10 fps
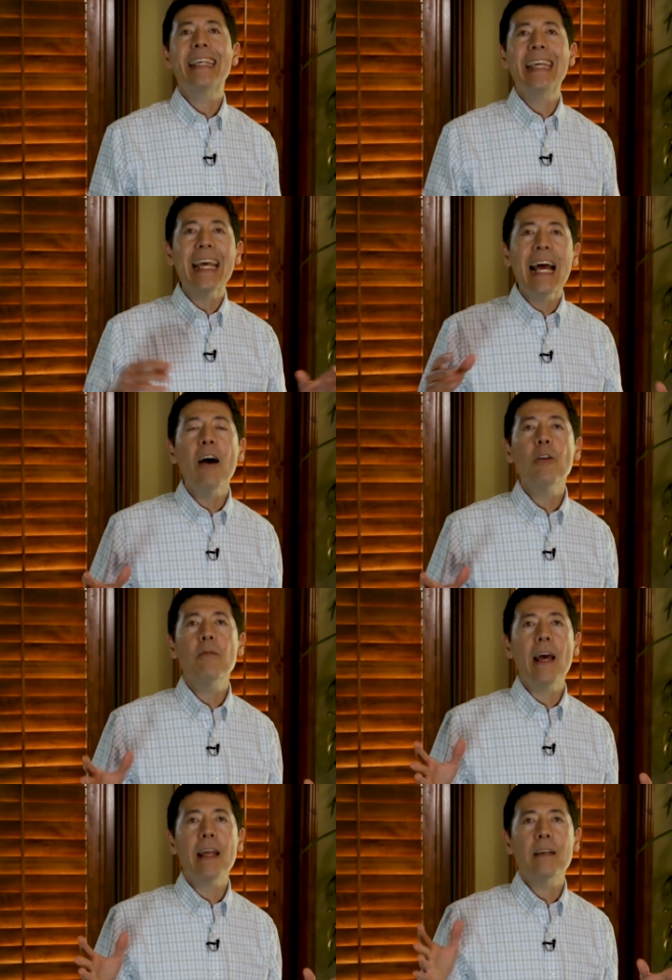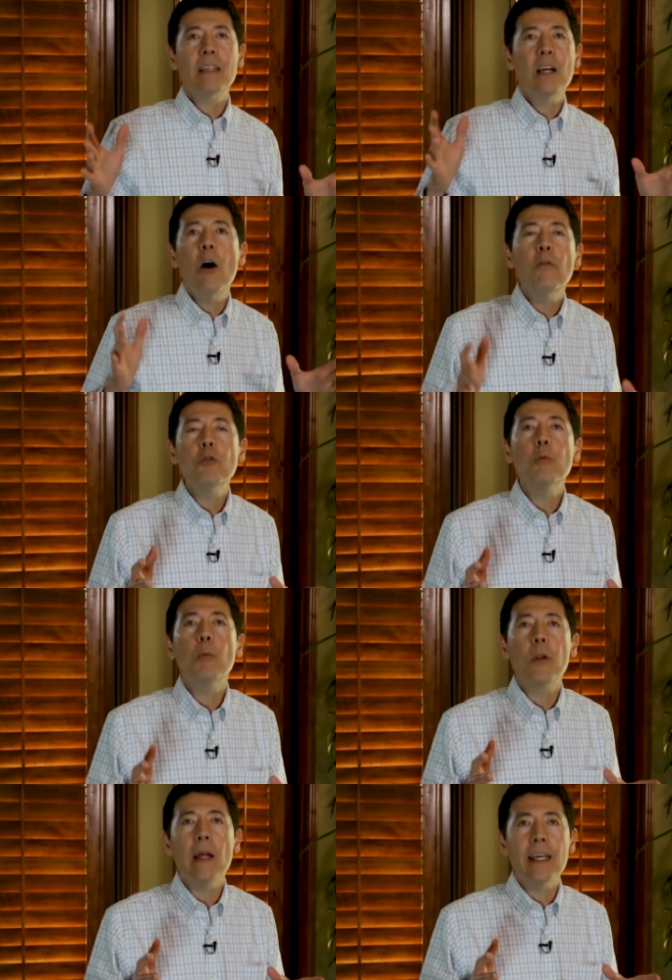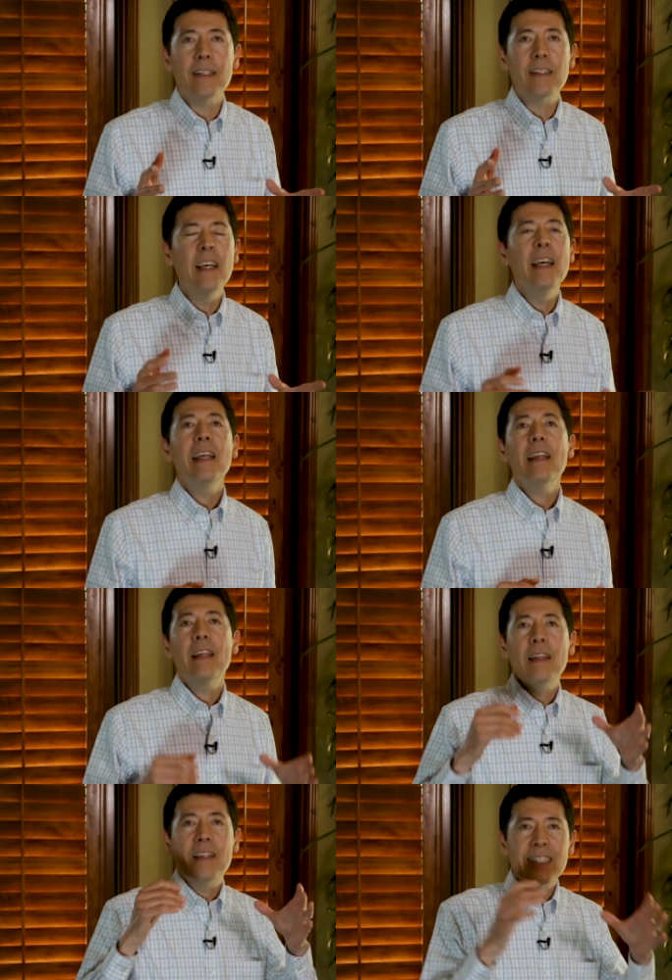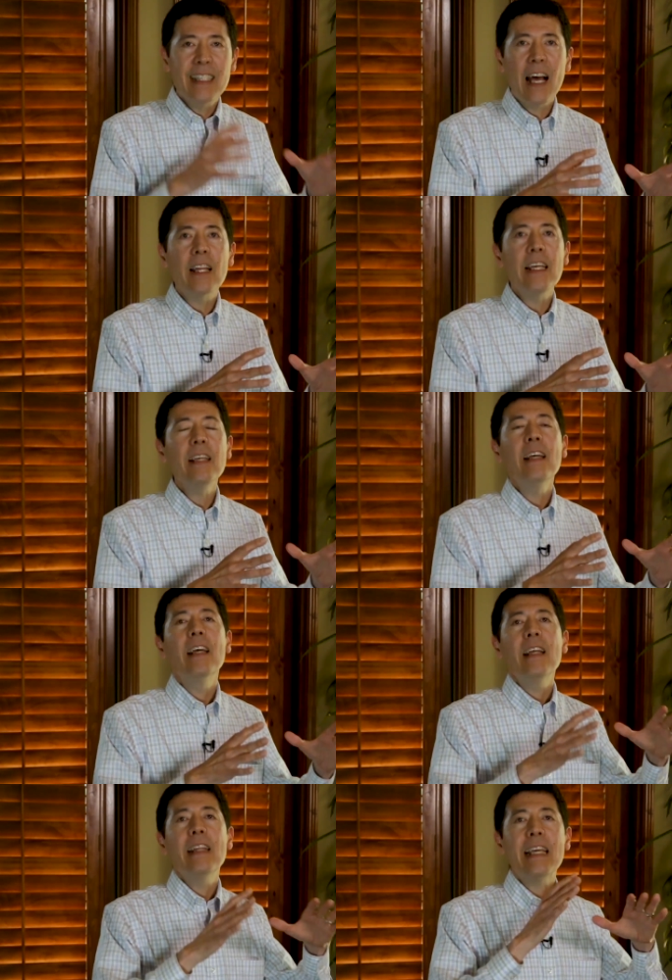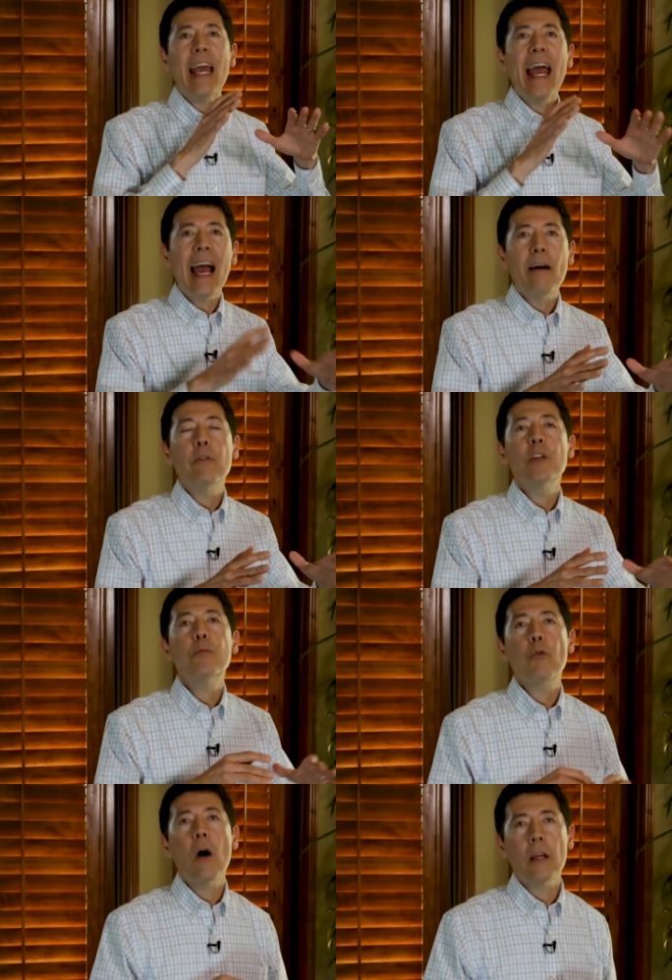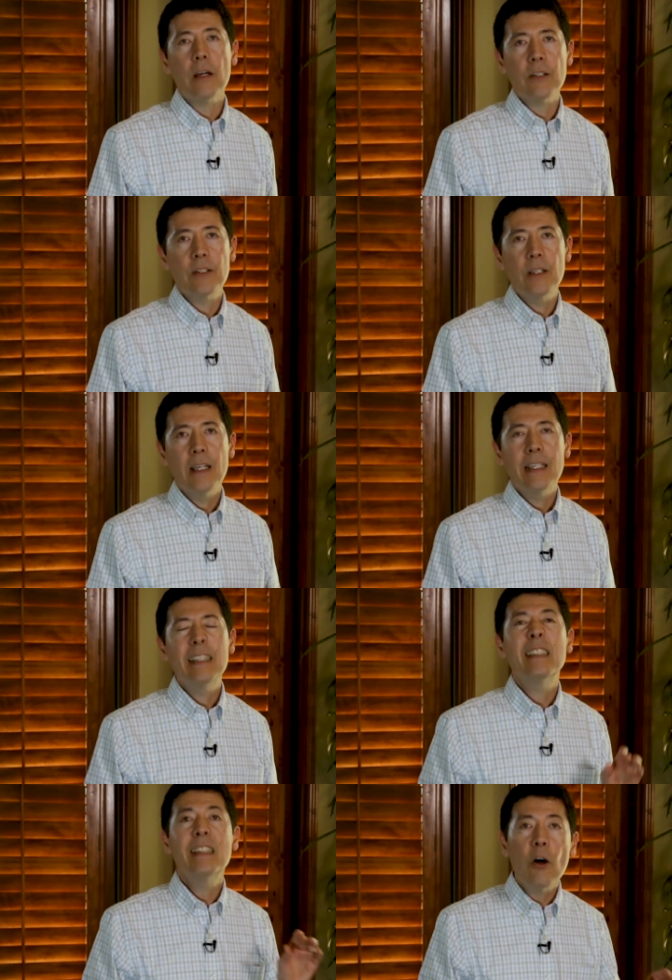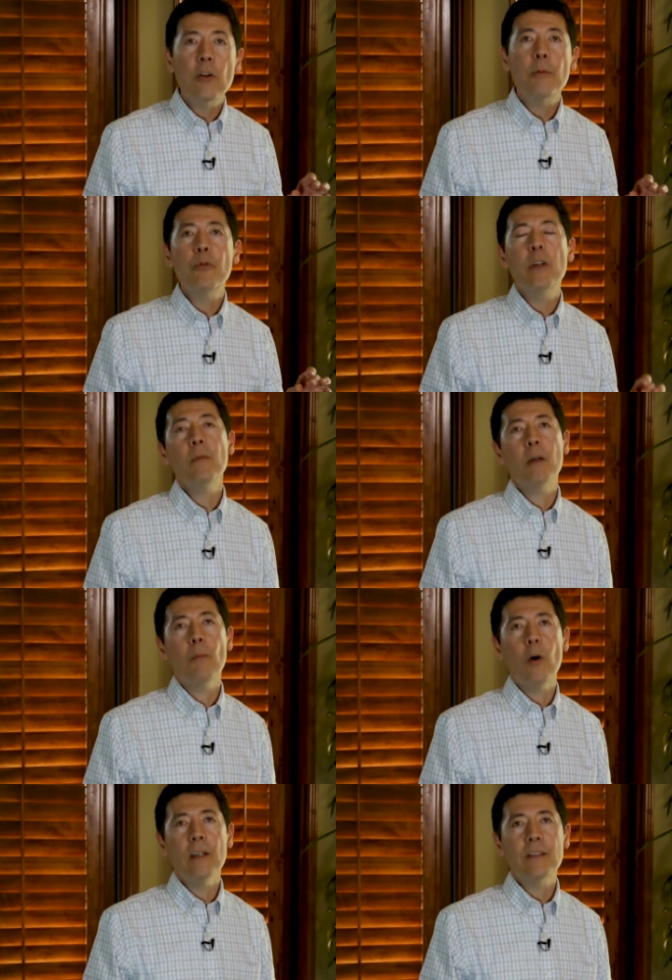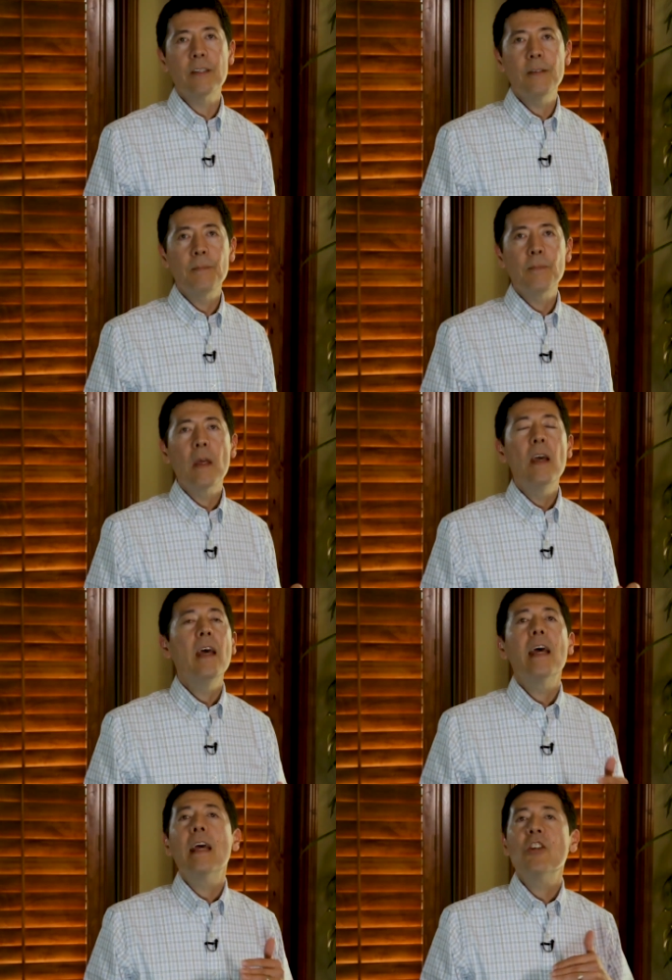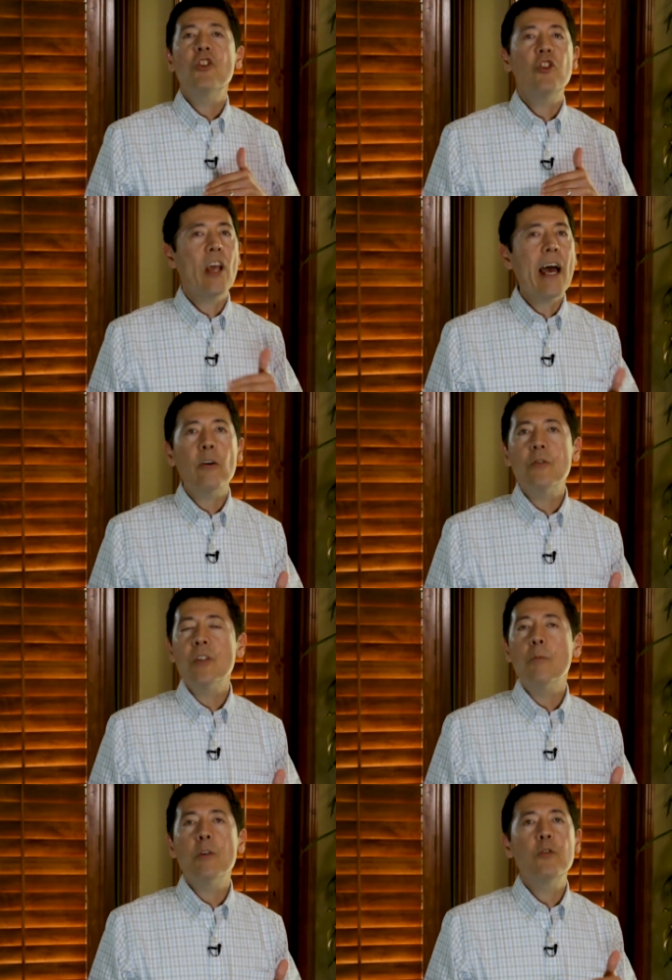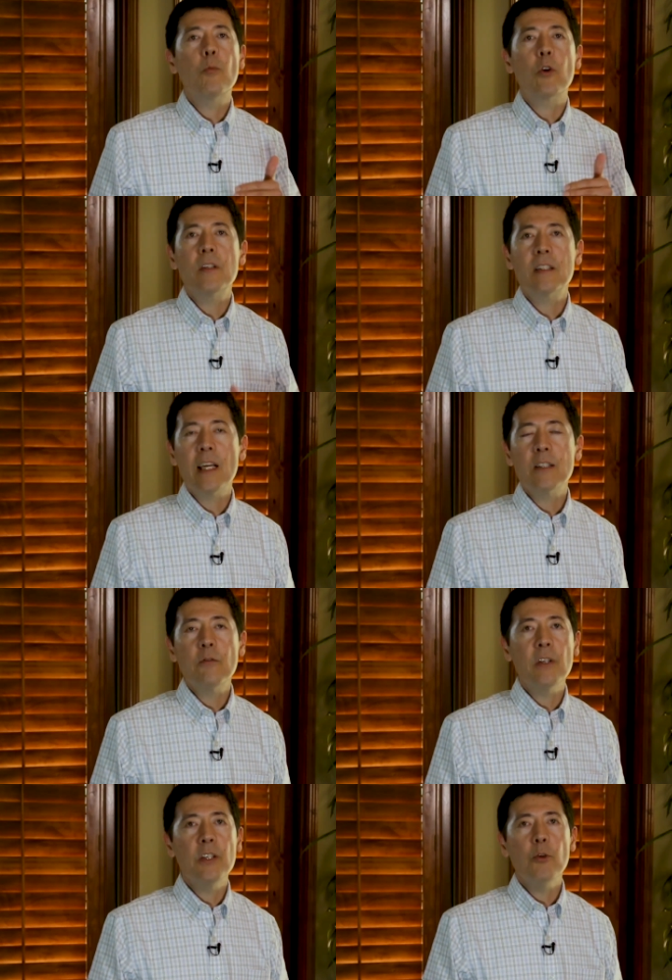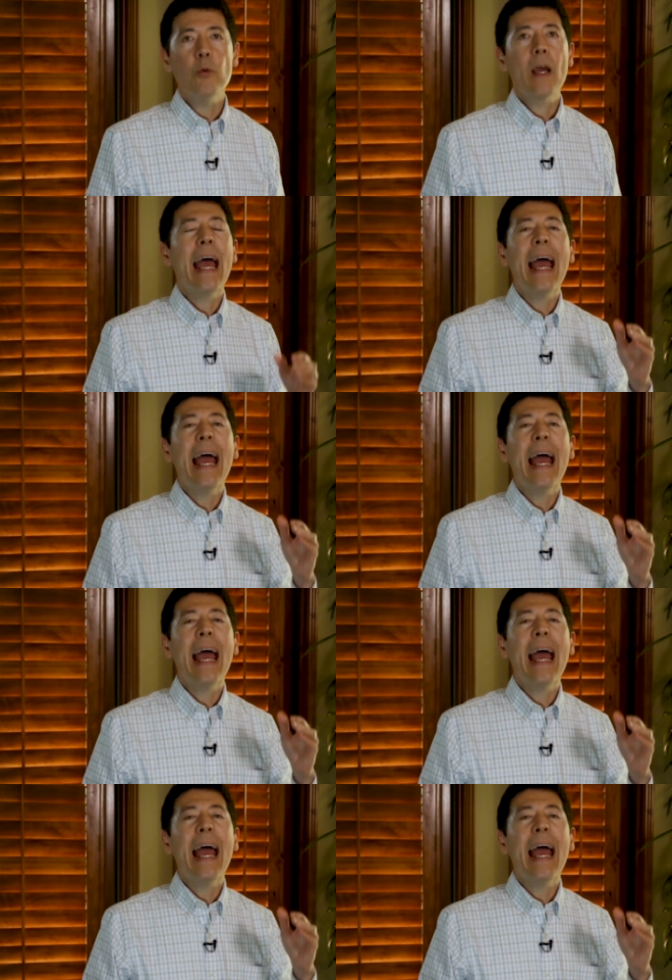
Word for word: Get out of that comfortable place selling the average products. Sell the premium ones. Shadow someone who's more successful than you.